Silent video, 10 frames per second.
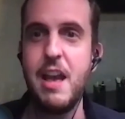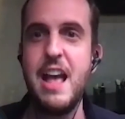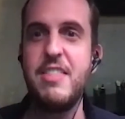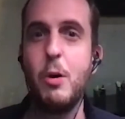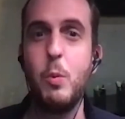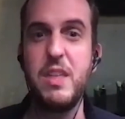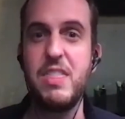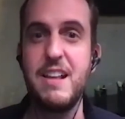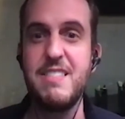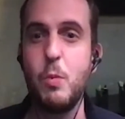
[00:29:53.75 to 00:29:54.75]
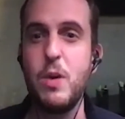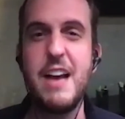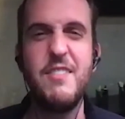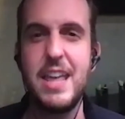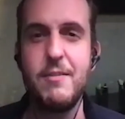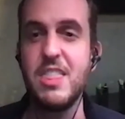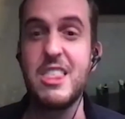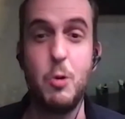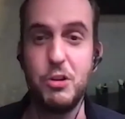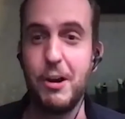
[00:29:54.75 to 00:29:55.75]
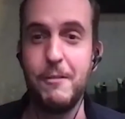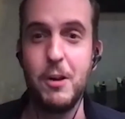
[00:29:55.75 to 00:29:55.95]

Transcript: there will be things that we haven't even thought of